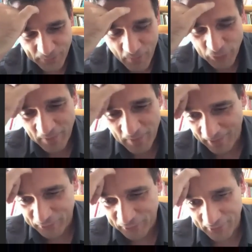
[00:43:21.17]
much
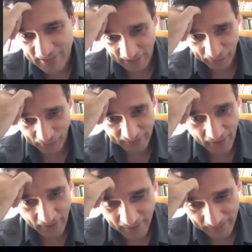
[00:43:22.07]
after Isadora
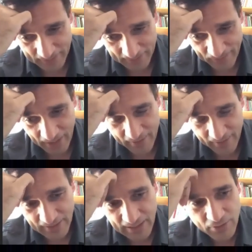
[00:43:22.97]
Duncan.
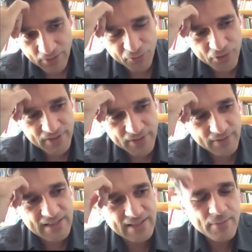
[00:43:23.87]
And of course,
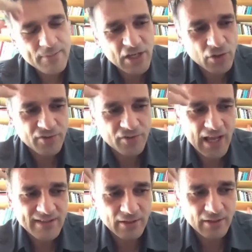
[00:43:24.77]
this image of
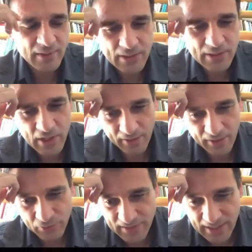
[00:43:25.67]
classical ballet we have
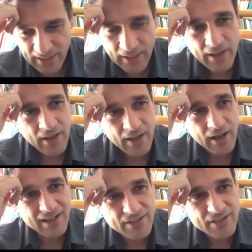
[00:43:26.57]
today
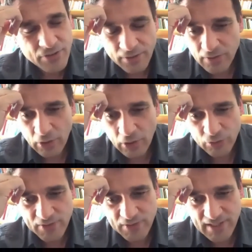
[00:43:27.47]
has not a lot to
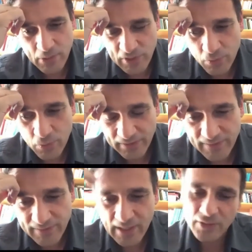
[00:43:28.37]
see with
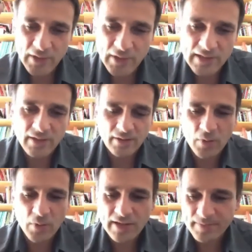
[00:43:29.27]
what's actually
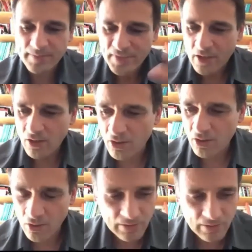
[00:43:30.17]
where
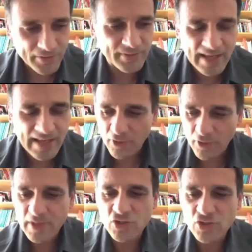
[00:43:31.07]
all the dance
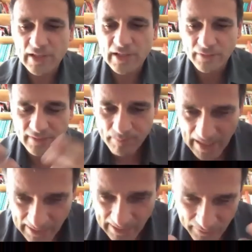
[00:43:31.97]
formation and the
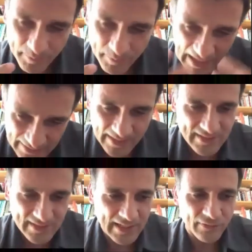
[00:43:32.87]
ballet
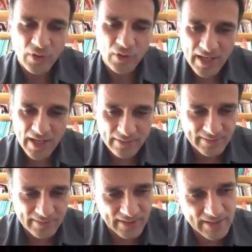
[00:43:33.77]
technique and the classical
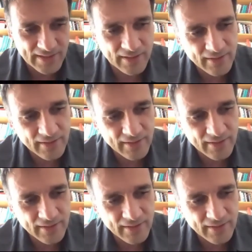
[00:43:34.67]
technique